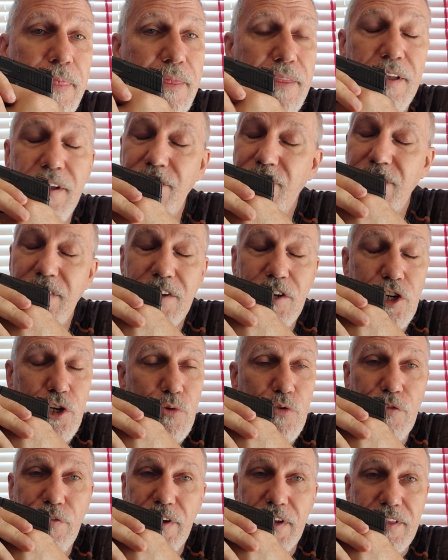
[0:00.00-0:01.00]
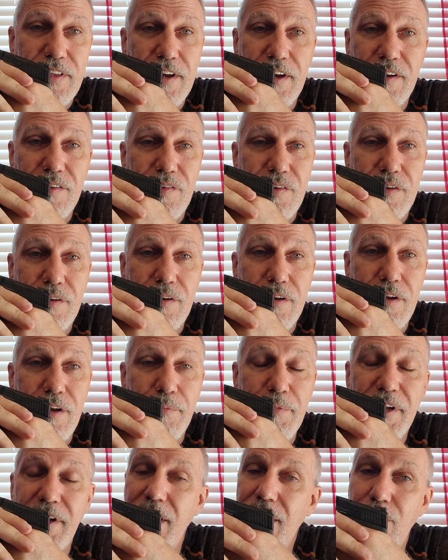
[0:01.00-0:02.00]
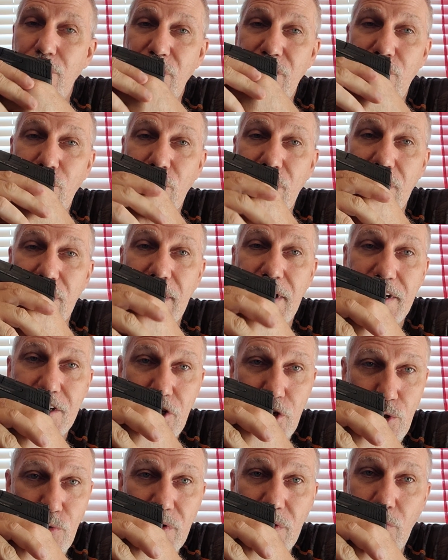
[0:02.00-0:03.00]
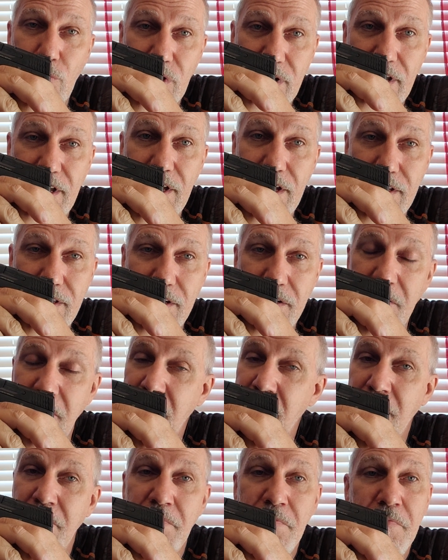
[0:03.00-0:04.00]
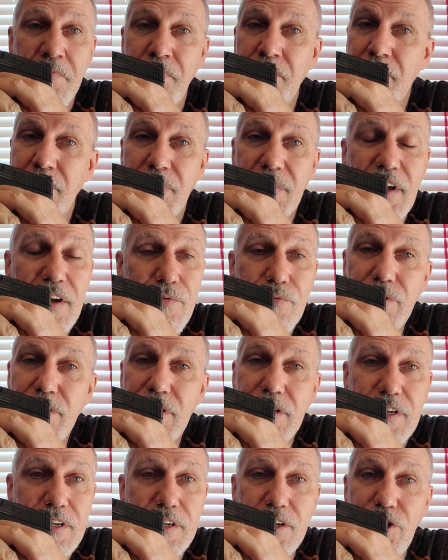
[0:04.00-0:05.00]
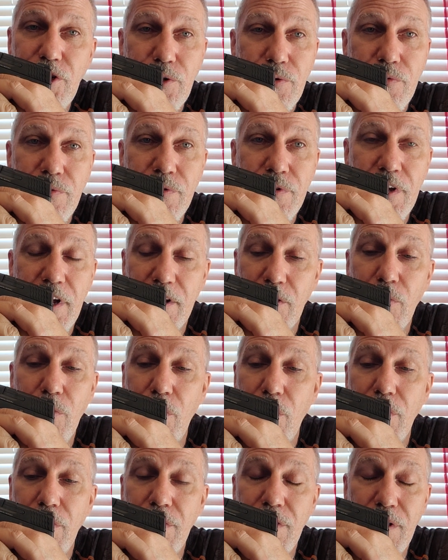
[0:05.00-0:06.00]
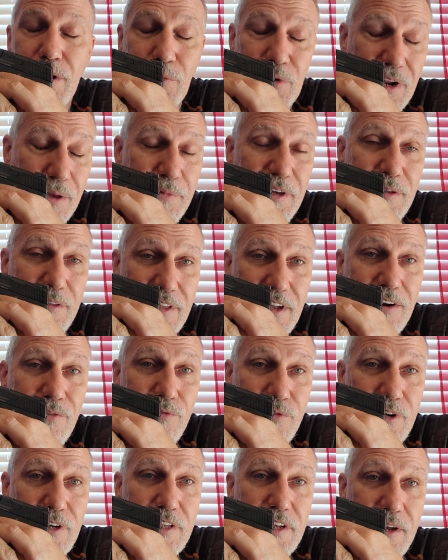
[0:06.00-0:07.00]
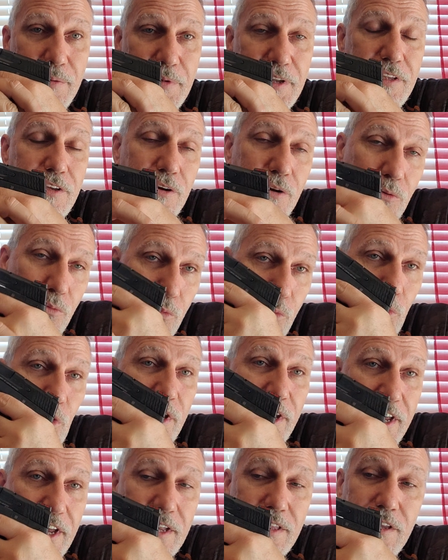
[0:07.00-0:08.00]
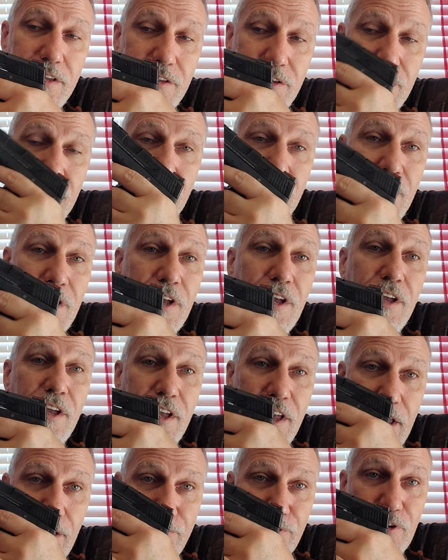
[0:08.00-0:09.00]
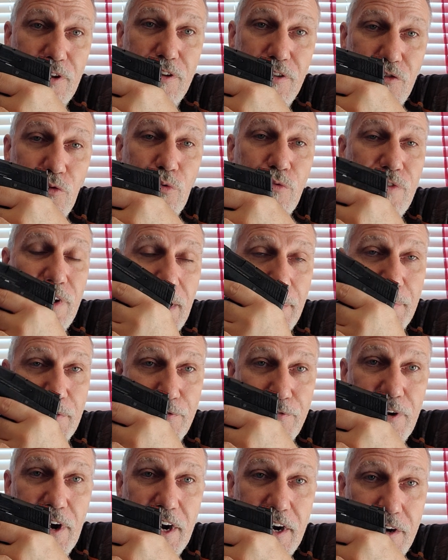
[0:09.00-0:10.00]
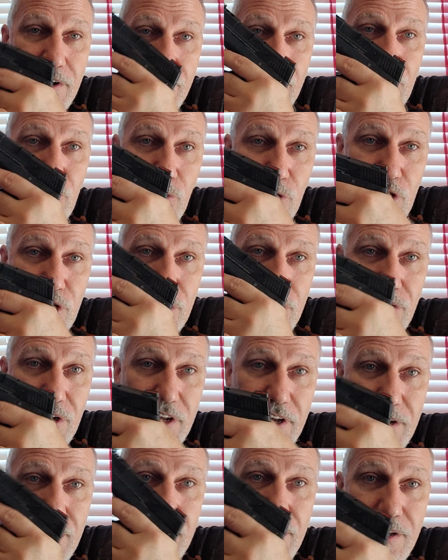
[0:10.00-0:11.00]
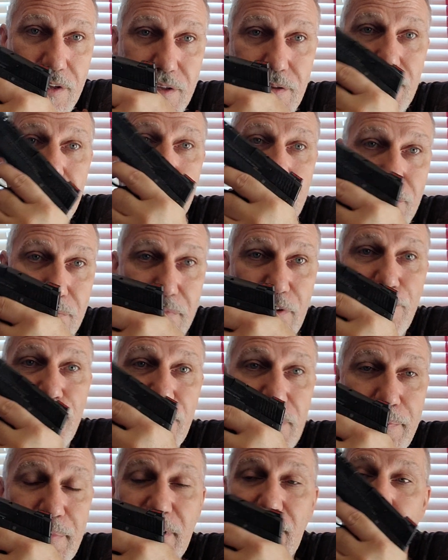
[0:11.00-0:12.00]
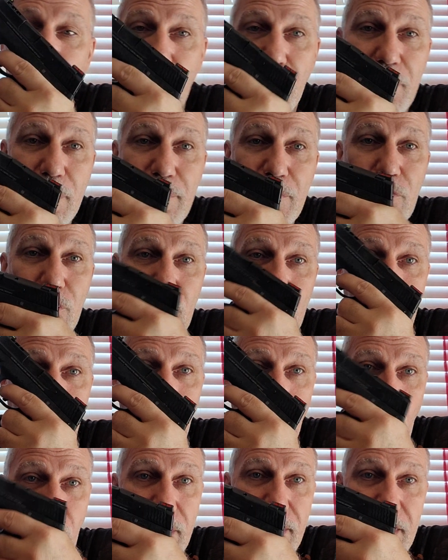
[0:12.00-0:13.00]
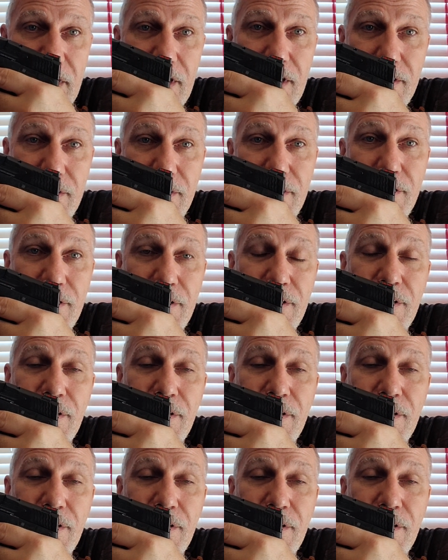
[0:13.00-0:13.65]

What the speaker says: this thing shoots fantastic. I mean, I was doing a lot of shooting one-handed. Not really an issue at all. And when I mean not really, I mean, you know, one-handed, if you're doing rapid fire, of course, you're going to be flipping a little bit because you're on one-handed.